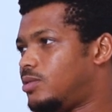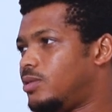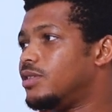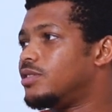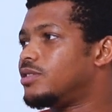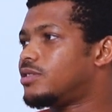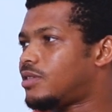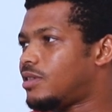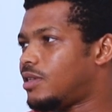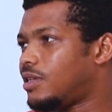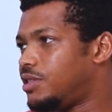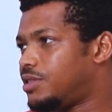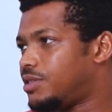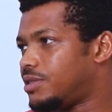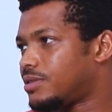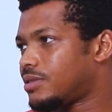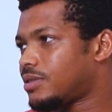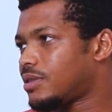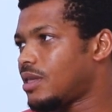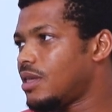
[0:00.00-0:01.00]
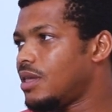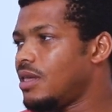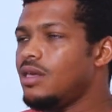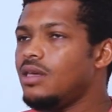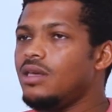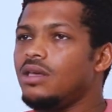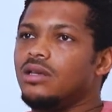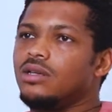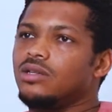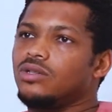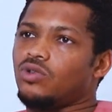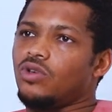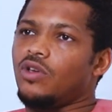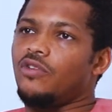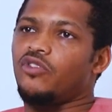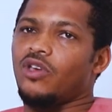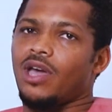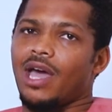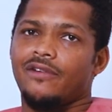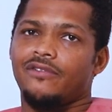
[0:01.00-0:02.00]
to the installation. Uh-huh. So
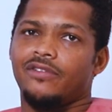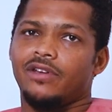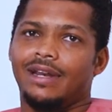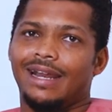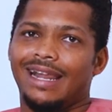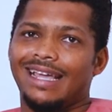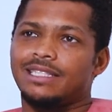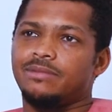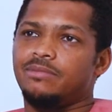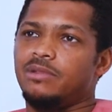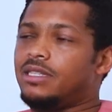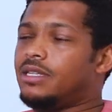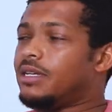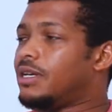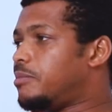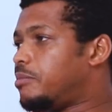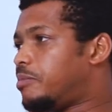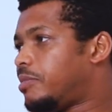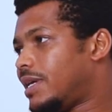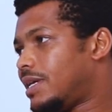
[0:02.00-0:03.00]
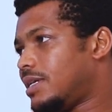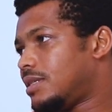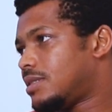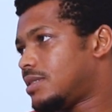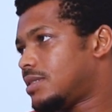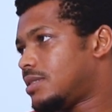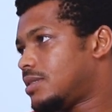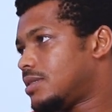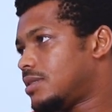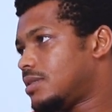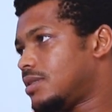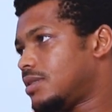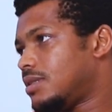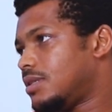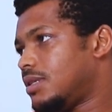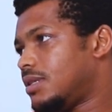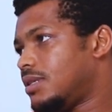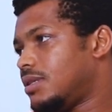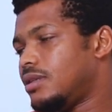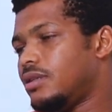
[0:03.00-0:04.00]
if you have a net meter in place,
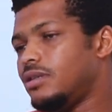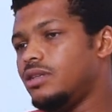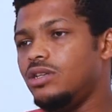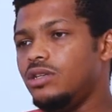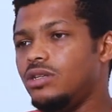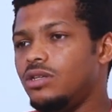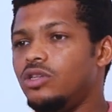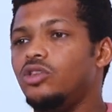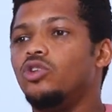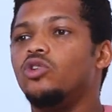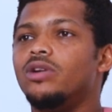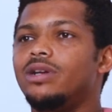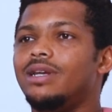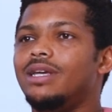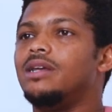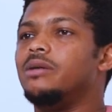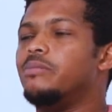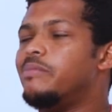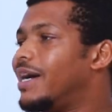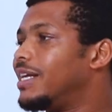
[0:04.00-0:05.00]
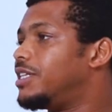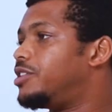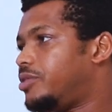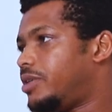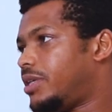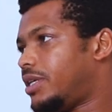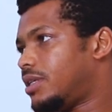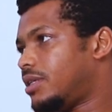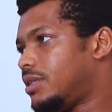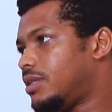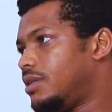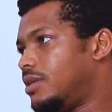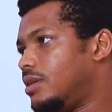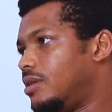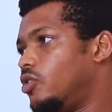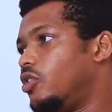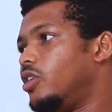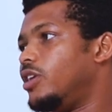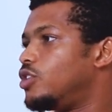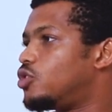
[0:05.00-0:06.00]
yeah, you don't need a battery.
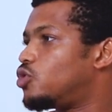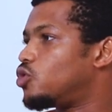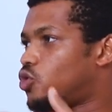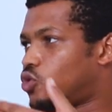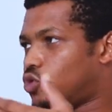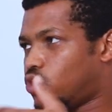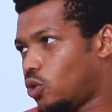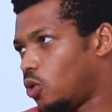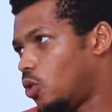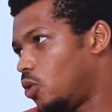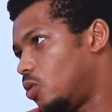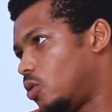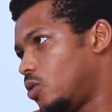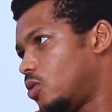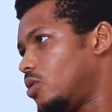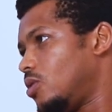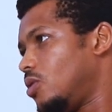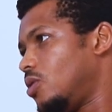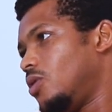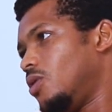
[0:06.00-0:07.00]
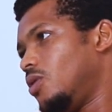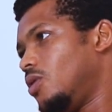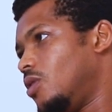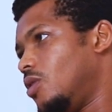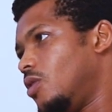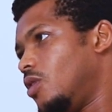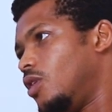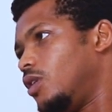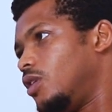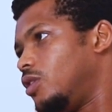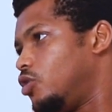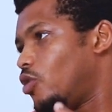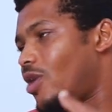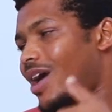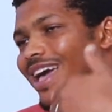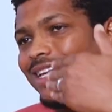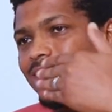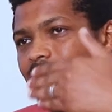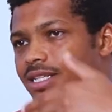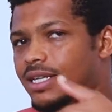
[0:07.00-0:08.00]
You don't need yeah. to store your
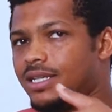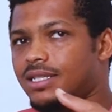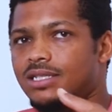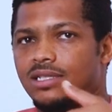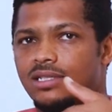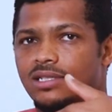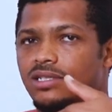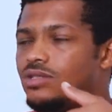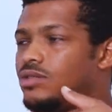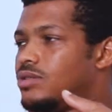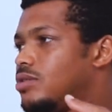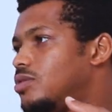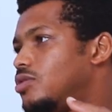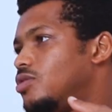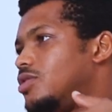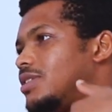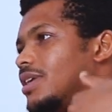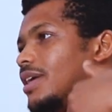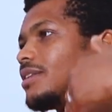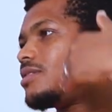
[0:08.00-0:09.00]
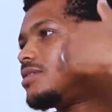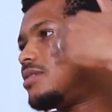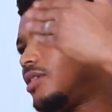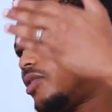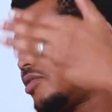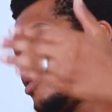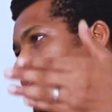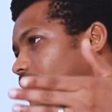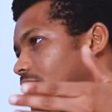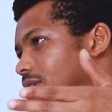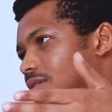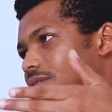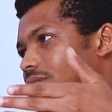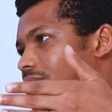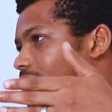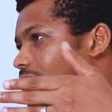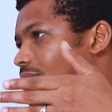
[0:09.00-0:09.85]
excess. You send to the grid.